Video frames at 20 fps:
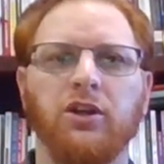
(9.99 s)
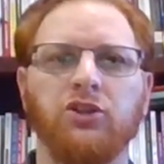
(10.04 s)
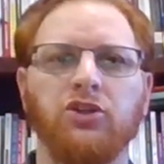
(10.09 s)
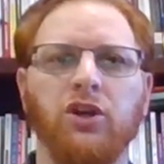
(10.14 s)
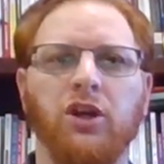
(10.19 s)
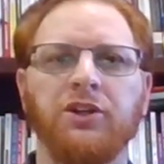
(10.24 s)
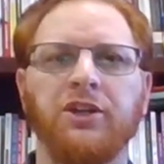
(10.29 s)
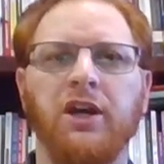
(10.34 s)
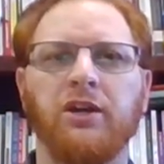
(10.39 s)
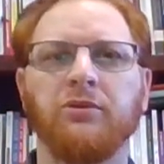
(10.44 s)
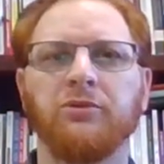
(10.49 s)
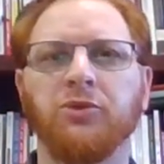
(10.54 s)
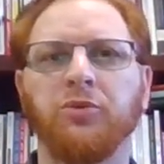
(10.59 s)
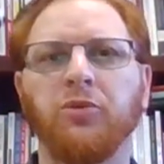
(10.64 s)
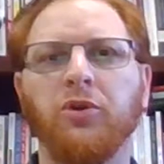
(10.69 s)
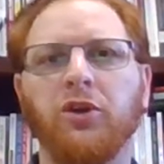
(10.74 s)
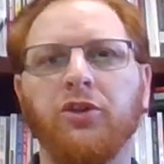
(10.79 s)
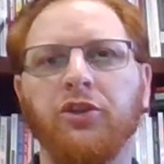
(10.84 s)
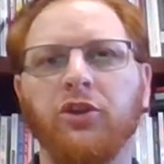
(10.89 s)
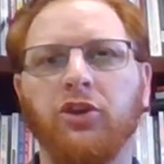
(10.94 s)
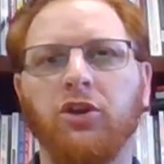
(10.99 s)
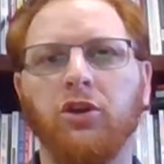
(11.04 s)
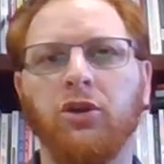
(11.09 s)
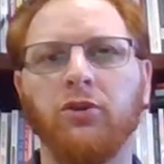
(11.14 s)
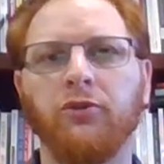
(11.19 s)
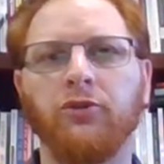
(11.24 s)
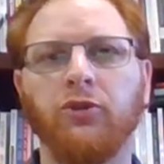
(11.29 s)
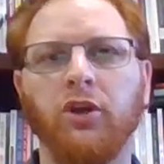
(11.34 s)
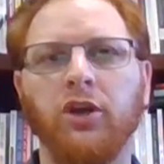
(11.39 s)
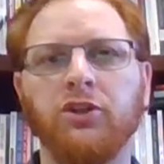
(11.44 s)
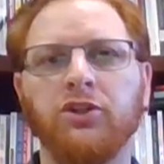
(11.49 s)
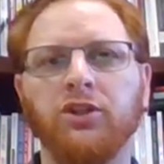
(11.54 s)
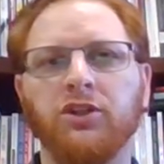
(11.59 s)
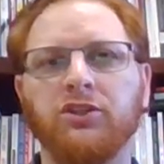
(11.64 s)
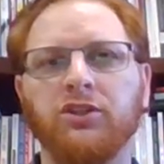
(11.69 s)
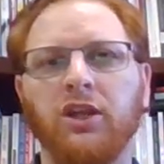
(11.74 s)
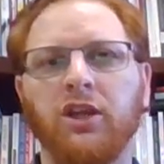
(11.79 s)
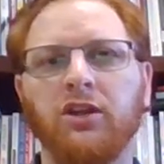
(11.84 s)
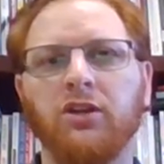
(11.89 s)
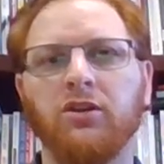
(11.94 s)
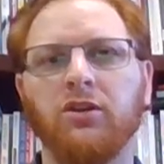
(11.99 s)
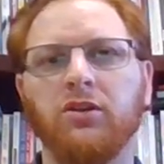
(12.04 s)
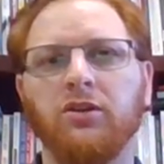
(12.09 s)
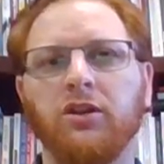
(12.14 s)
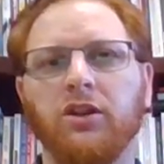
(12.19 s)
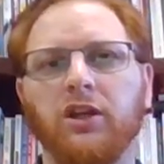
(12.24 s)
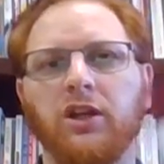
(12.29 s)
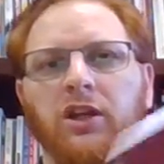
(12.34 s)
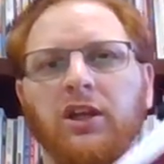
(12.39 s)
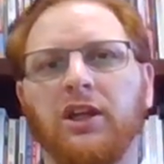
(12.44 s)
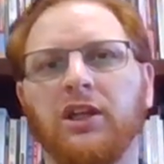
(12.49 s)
John Downham's book, The Cure for Unjust Anger,